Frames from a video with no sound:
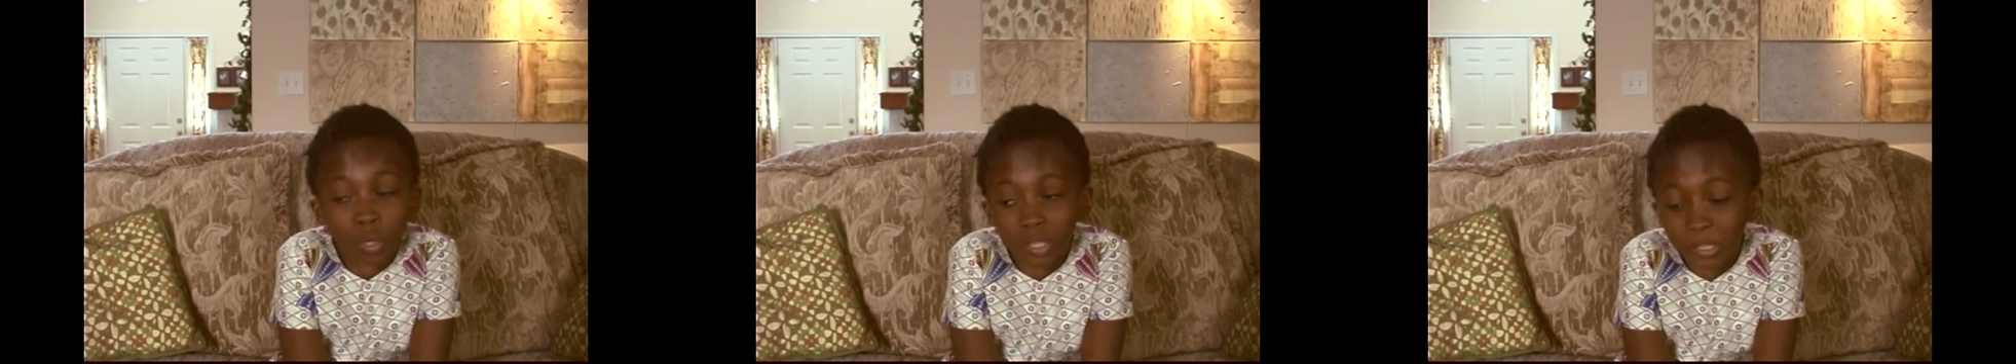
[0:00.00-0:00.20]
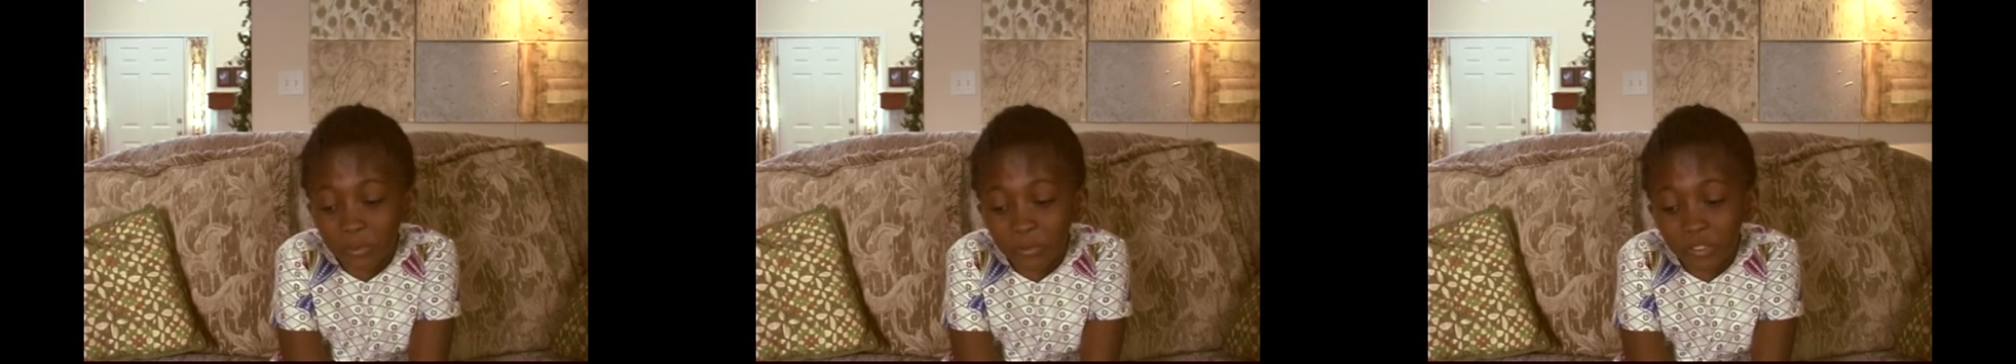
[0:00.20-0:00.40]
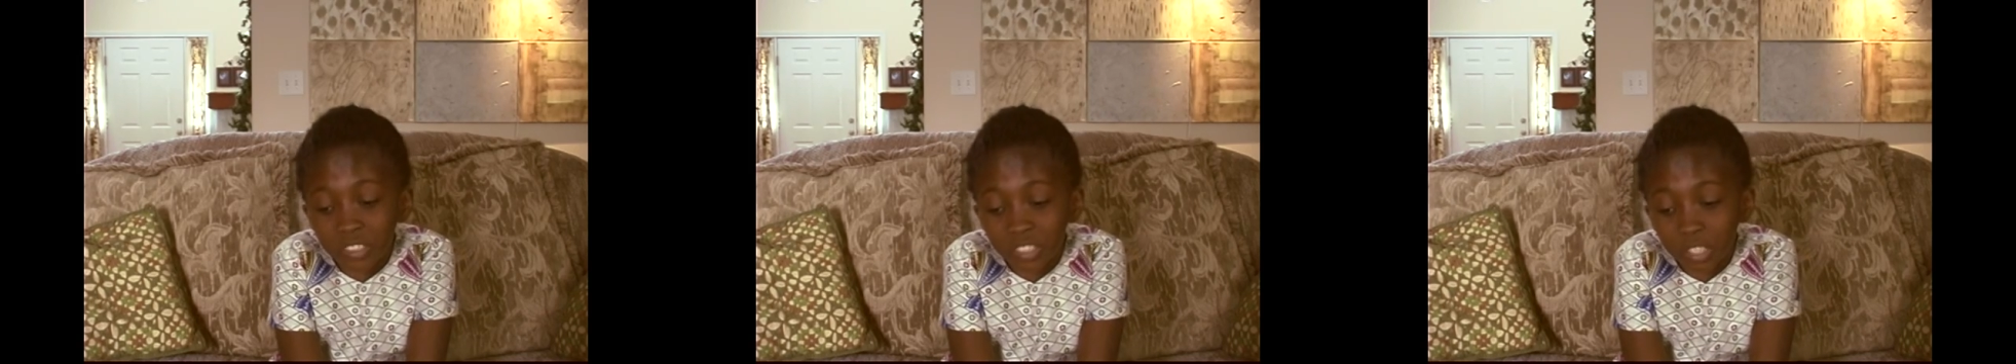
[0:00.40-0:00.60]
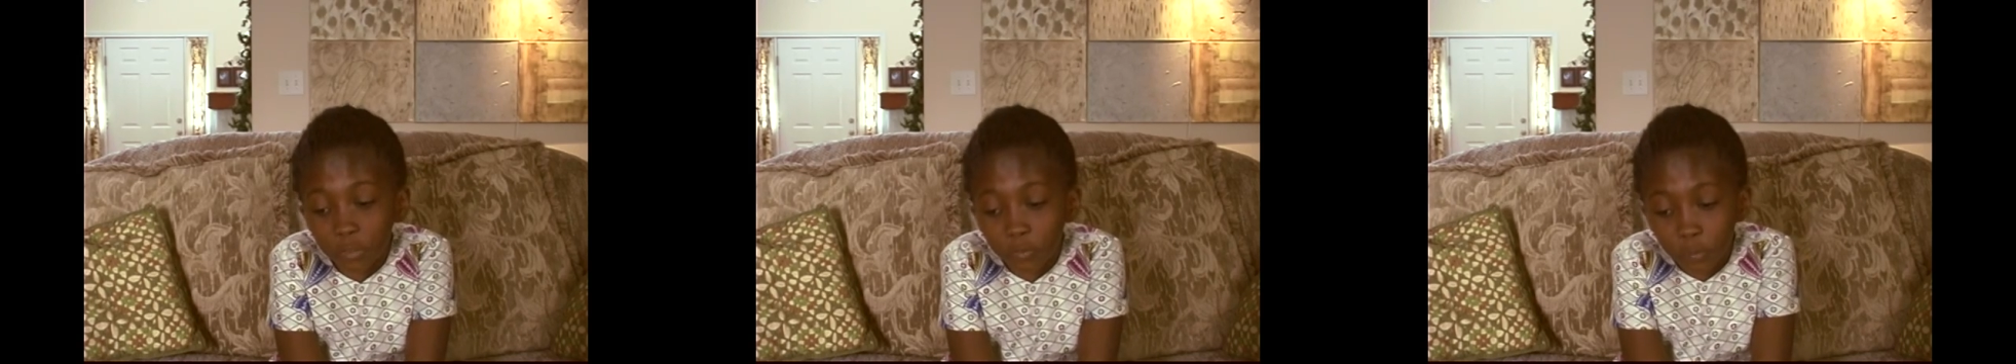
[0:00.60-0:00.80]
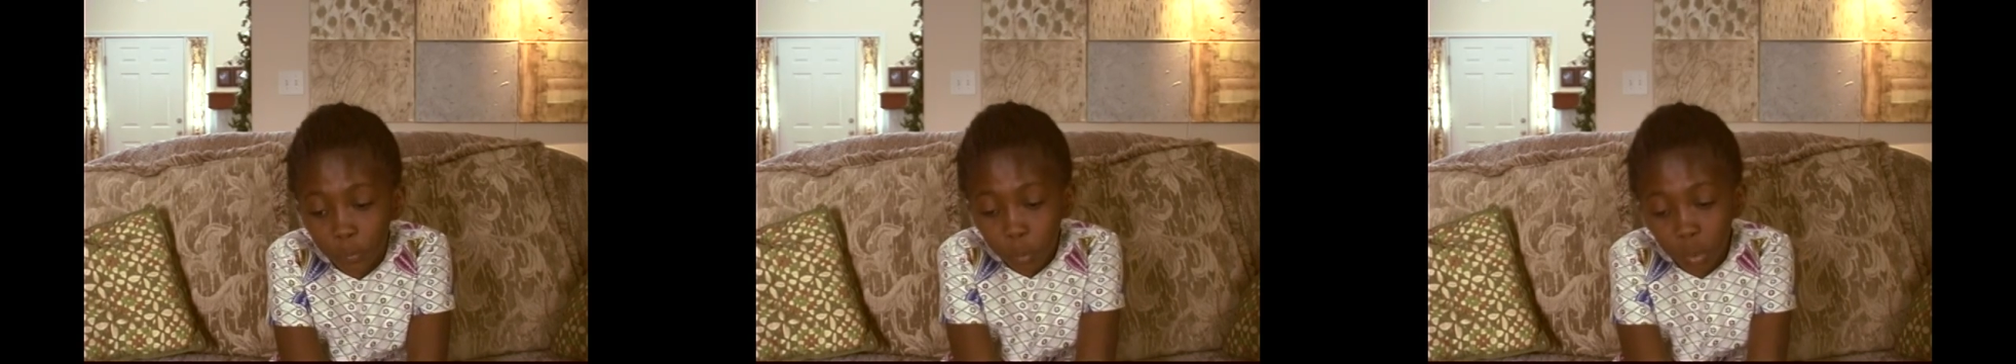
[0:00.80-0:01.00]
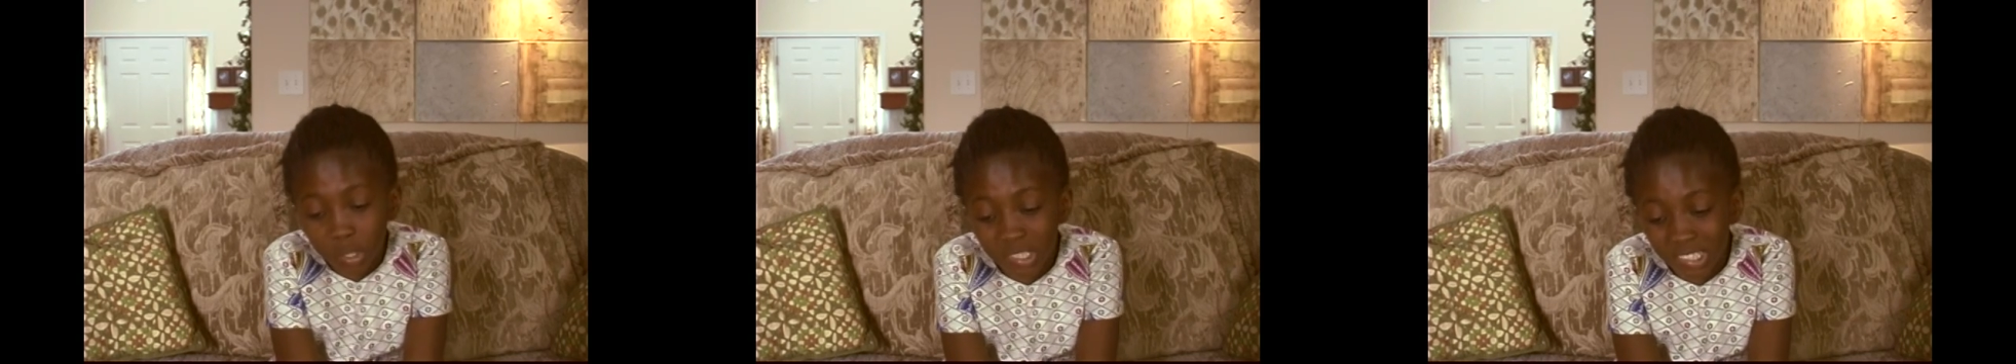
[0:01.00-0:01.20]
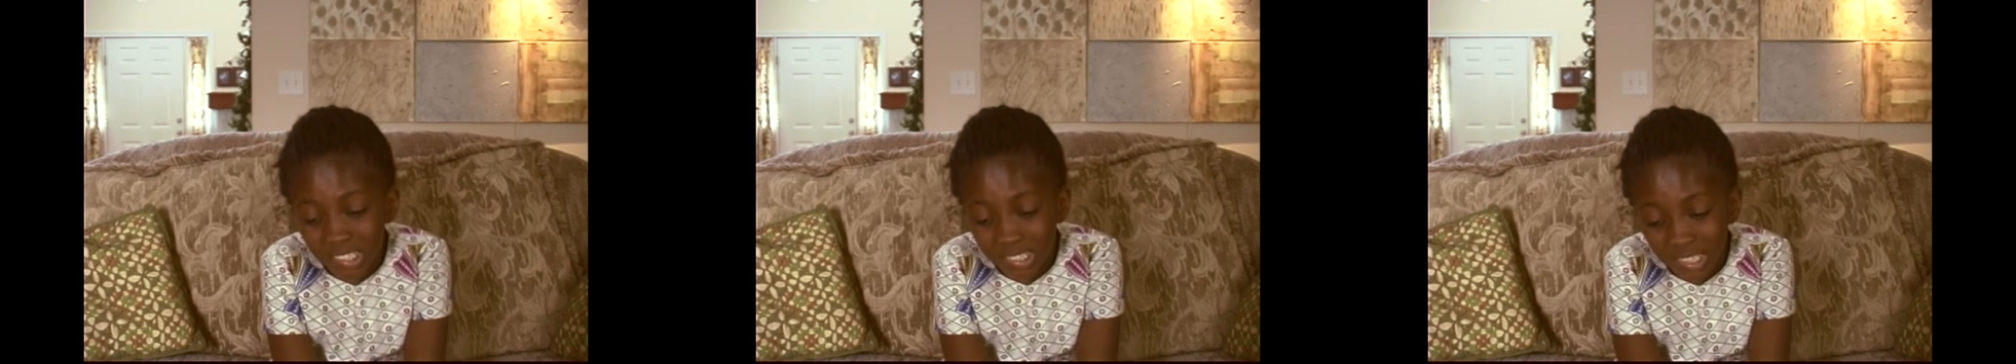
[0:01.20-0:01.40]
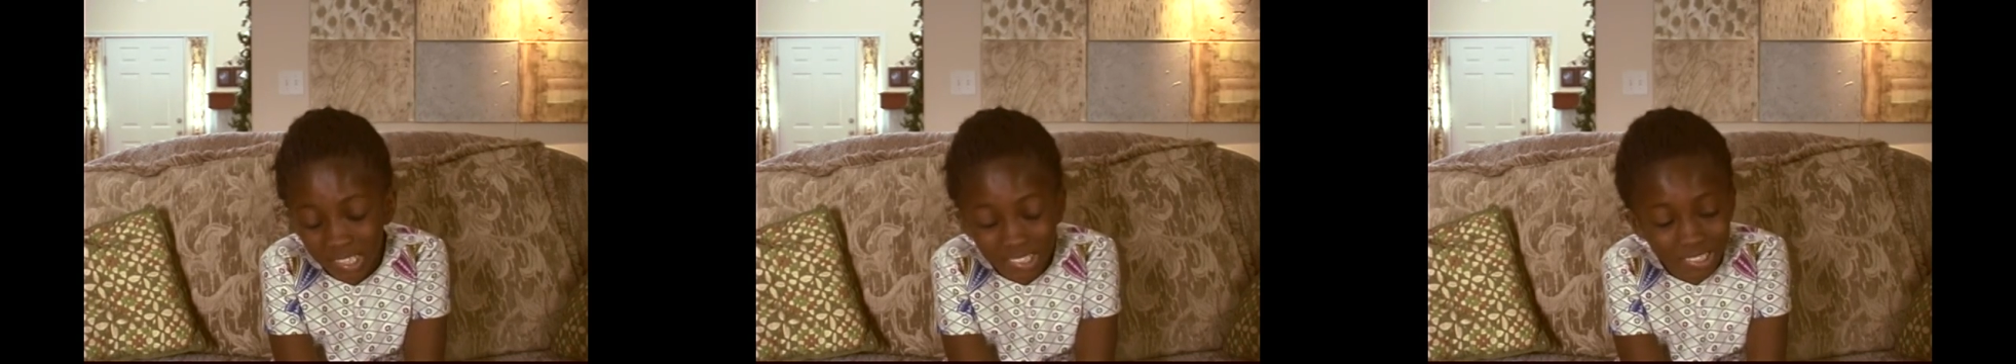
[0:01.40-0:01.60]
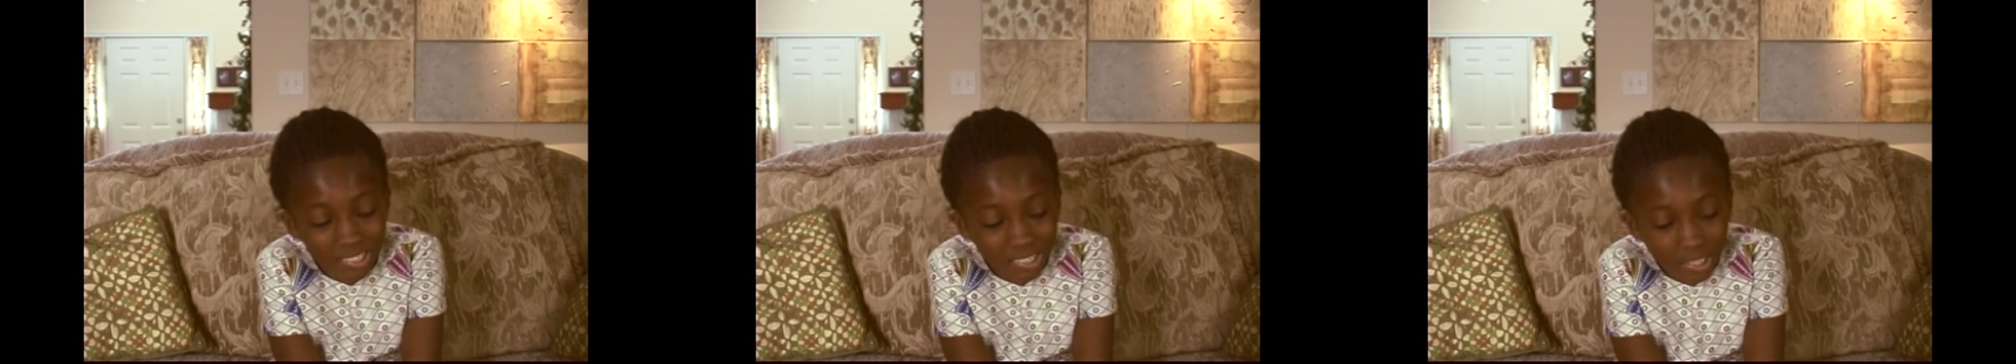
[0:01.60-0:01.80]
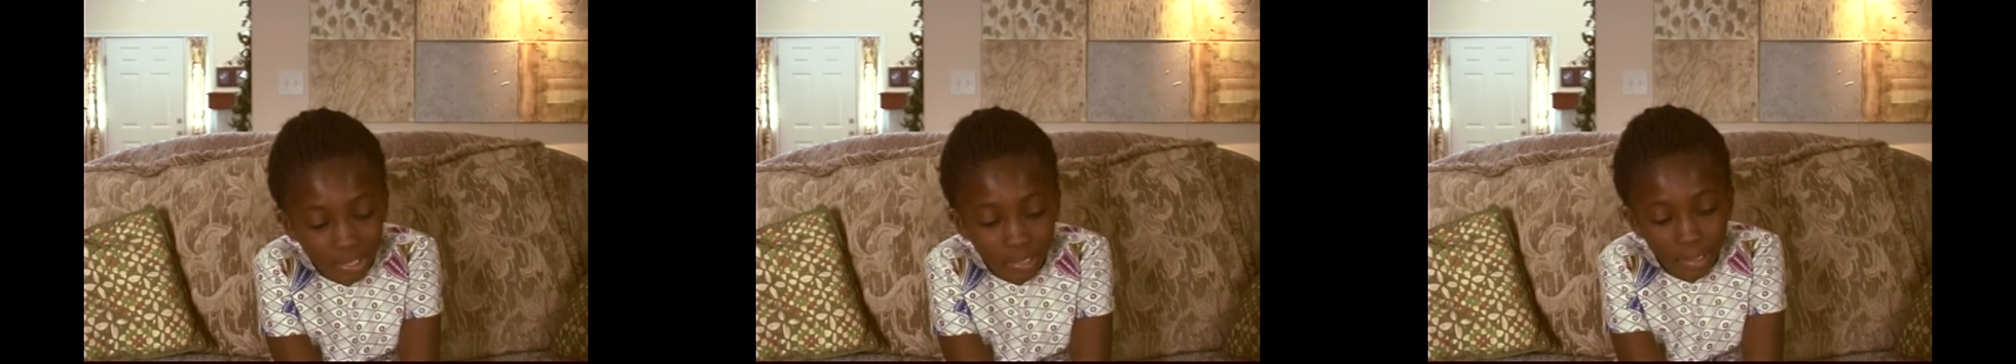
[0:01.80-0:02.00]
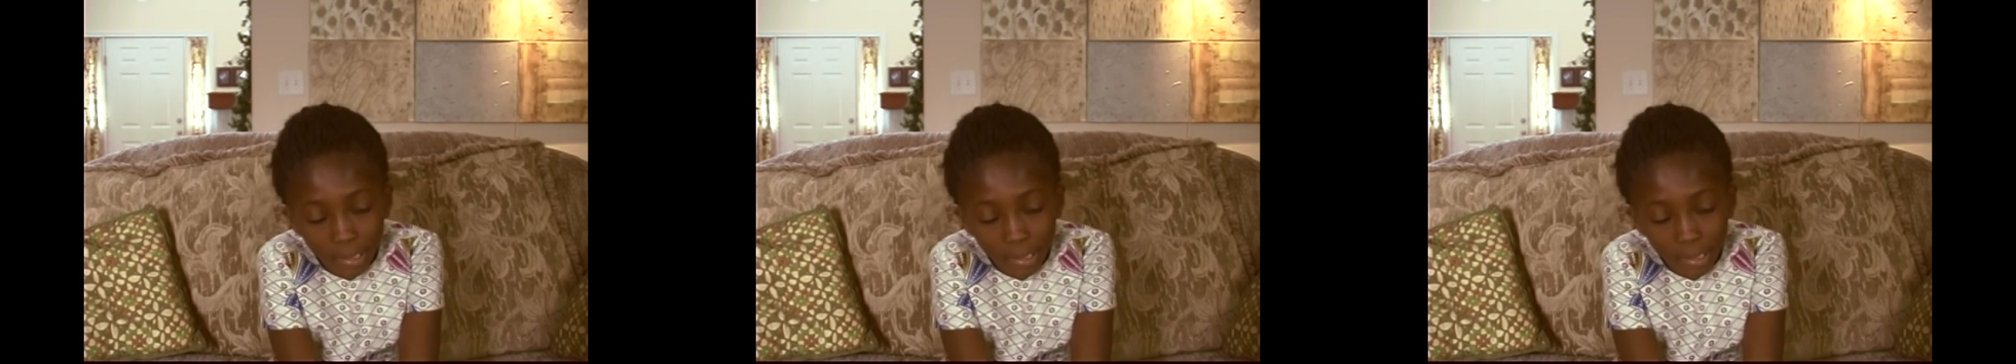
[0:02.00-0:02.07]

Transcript: even if police is standing here